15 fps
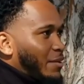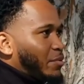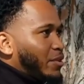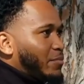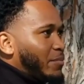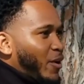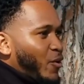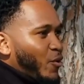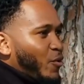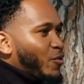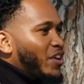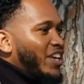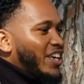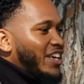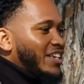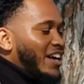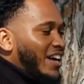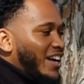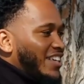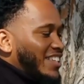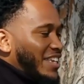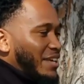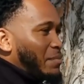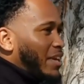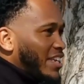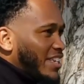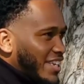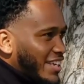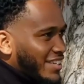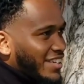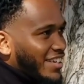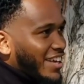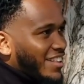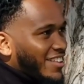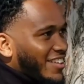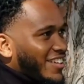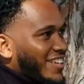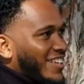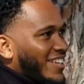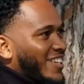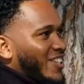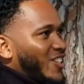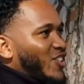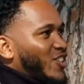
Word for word: and I put my whole uh, ten minute set together.